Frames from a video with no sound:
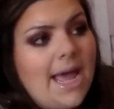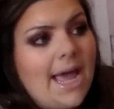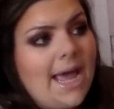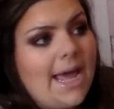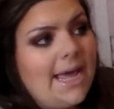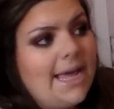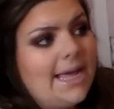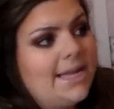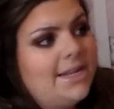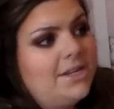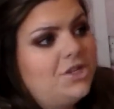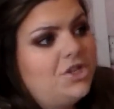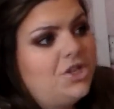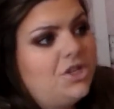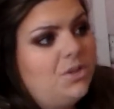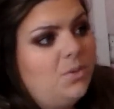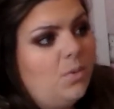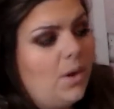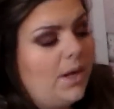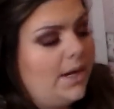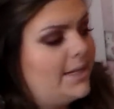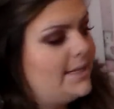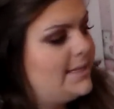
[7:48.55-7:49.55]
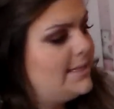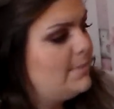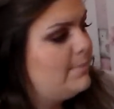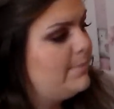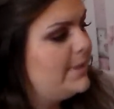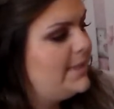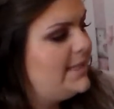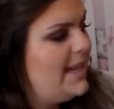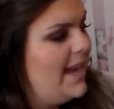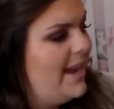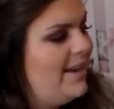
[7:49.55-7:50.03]
and she wanted some
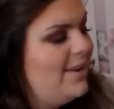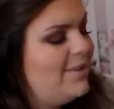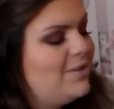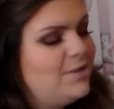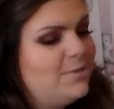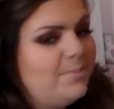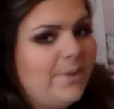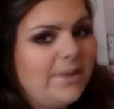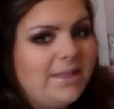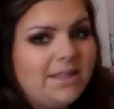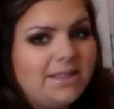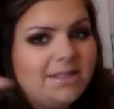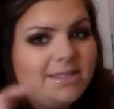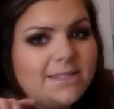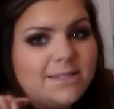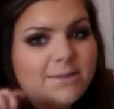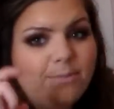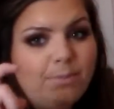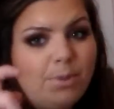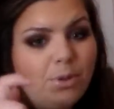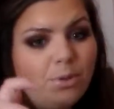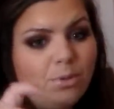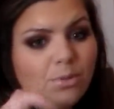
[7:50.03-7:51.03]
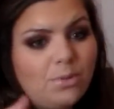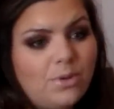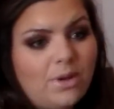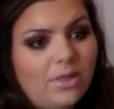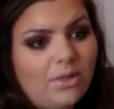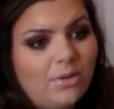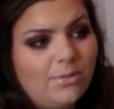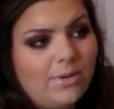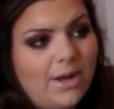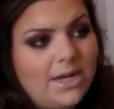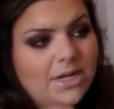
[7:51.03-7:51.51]
potatoes, but the spoon at
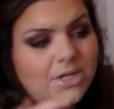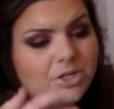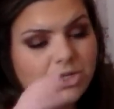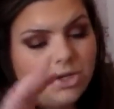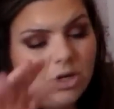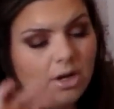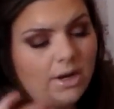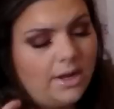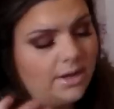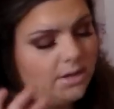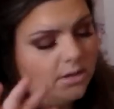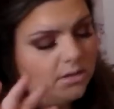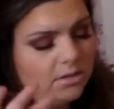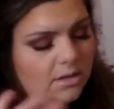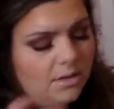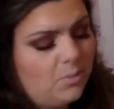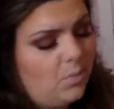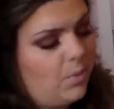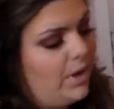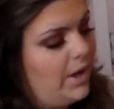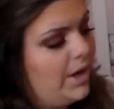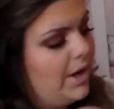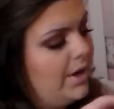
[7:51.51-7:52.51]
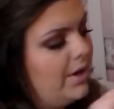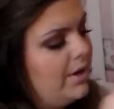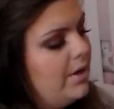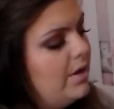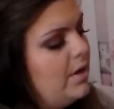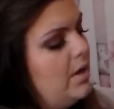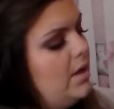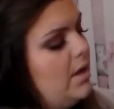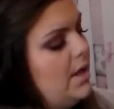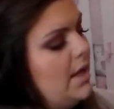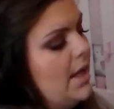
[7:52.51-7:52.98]
the restaurant, I'm weird,
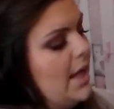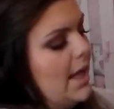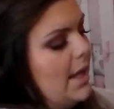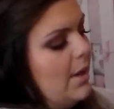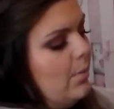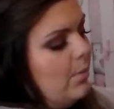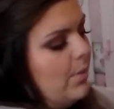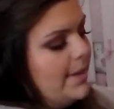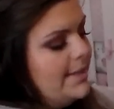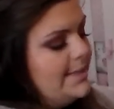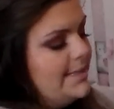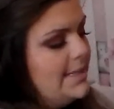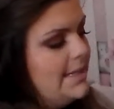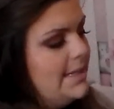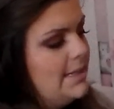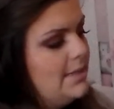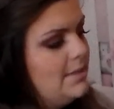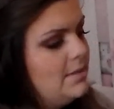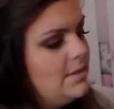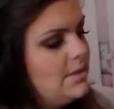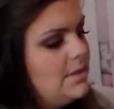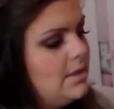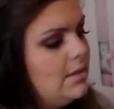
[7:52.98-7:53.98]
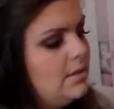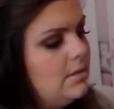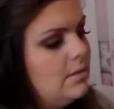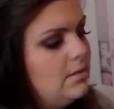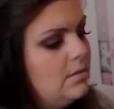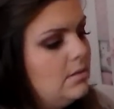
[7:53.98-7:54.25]
it wasn't